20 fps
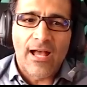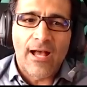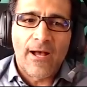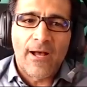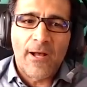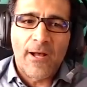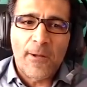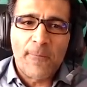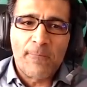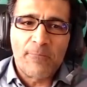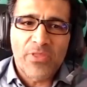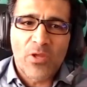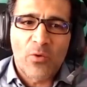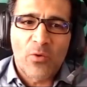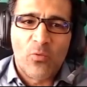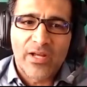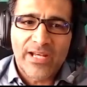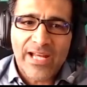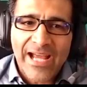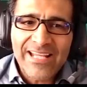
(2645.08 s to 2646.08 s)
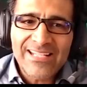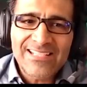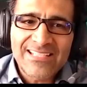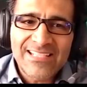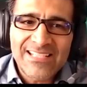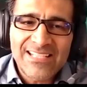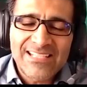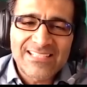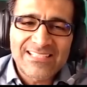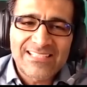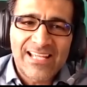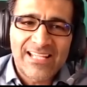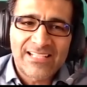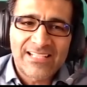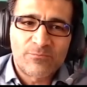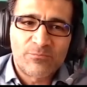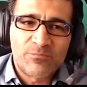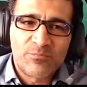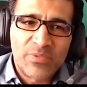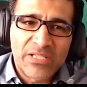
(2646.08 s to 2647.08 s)
Um, what I see is that
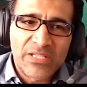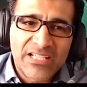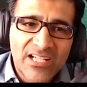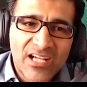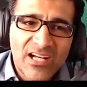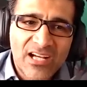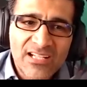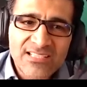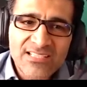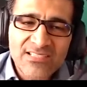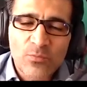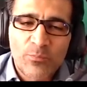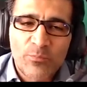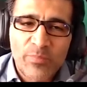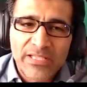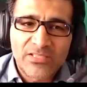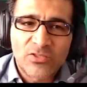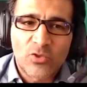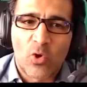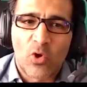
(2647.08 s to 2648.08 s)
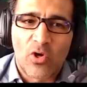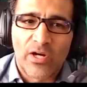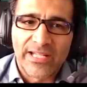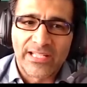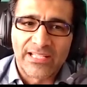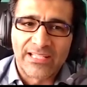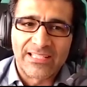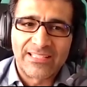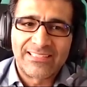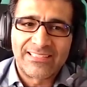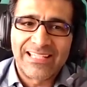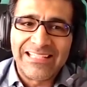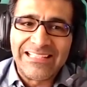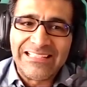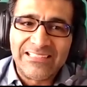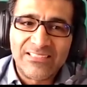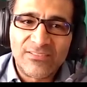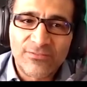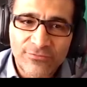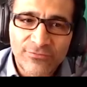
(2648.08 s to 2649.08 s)
because Bitcoin can,
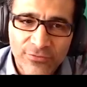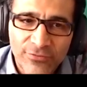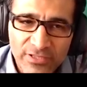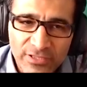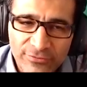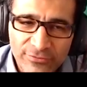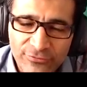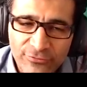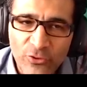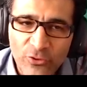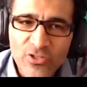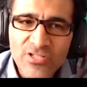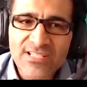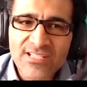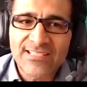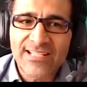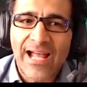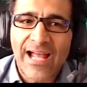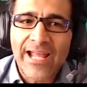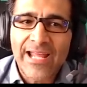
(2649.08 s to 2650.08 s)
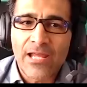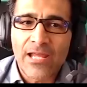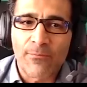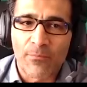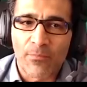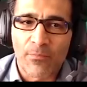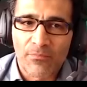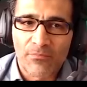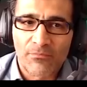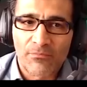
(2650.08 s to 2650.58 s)
for the first time